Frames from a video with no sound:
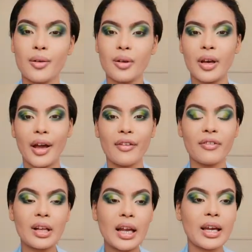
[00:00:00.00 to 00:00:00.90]
Okay, I
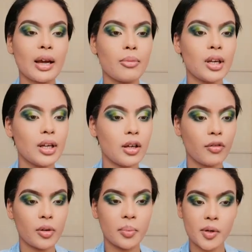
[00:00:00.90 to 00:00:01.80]
feel like I'm in need
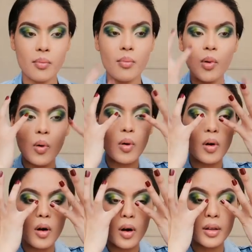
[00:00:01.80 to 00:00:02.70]
of a bit
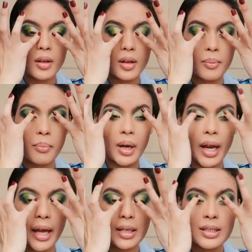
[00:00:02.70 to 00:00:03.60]
more on the
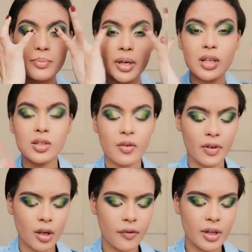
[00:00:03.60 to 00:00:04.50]
blank space over
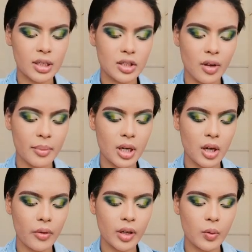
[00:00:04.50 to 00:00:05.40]
there of the lid, so I'm going to
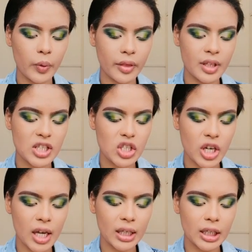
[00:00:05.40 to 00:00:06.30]
go in with the
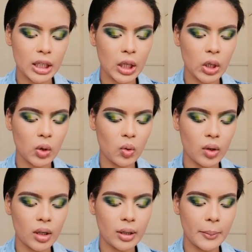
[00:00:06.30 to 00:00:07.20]
Jade Low
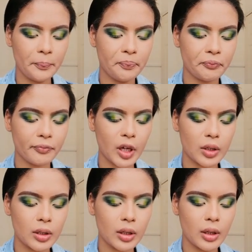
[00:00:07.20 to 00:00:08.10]

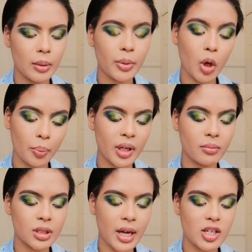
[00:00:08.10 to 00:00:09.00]
Pure
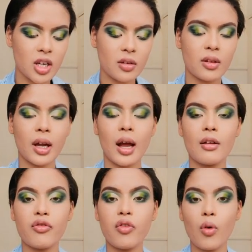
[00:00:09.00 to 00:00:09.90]
Pigment eyeshadow in the color
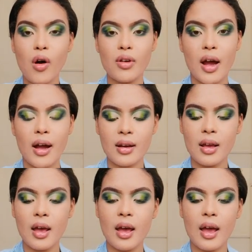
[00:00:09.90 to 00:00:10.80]
409,
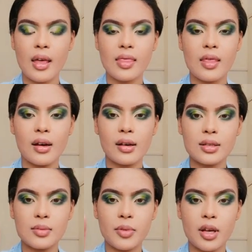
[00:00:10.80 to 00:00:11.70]
and
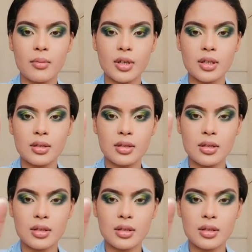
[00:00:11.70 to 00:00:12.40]
this pigment